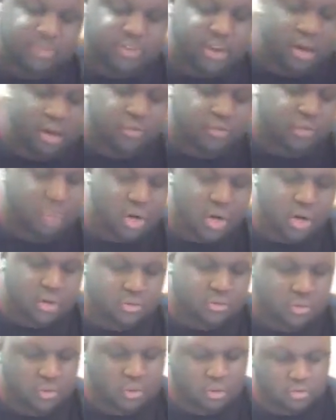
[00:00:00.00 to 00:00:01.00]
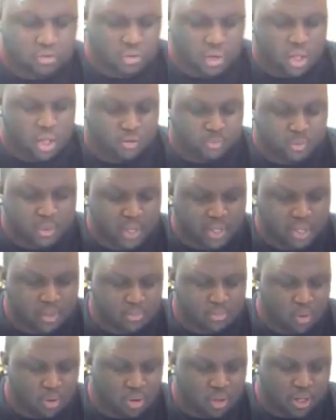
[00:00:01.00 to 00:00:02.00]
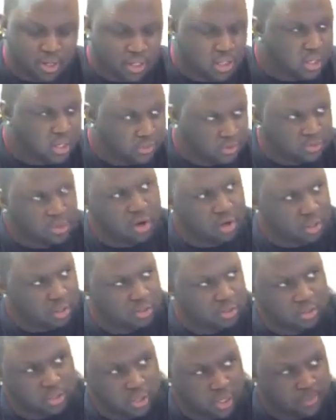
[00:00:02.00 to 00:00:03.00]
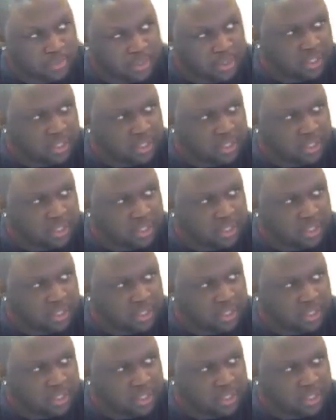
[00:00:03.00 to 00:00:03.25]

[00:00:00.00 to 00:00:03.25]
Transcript: scarce for darks, so it helps me get more another dark, you know what I mean,